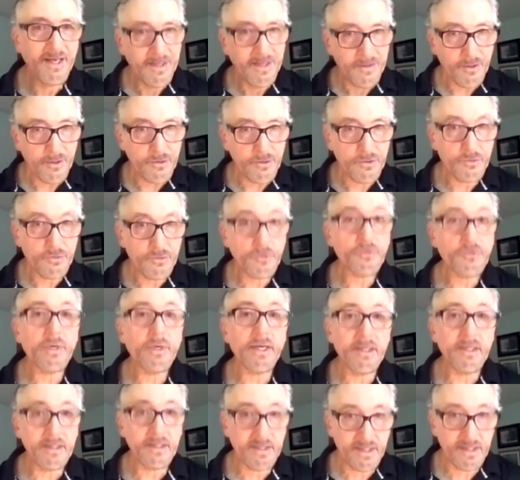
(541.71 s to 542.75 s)
They're
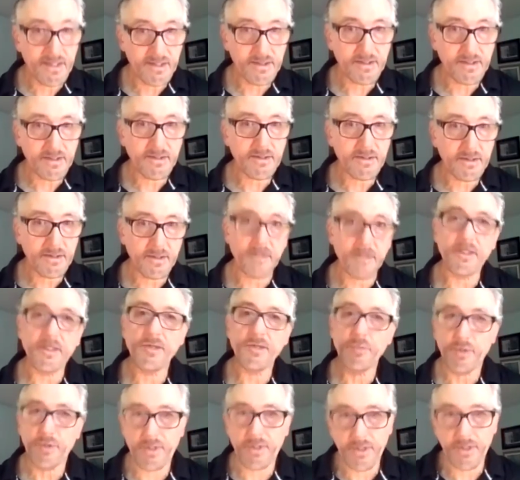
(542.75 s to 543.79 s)
creating distance
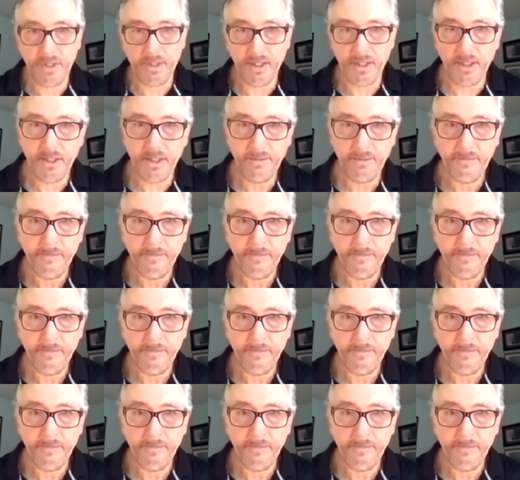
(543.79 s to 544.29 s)
deliberately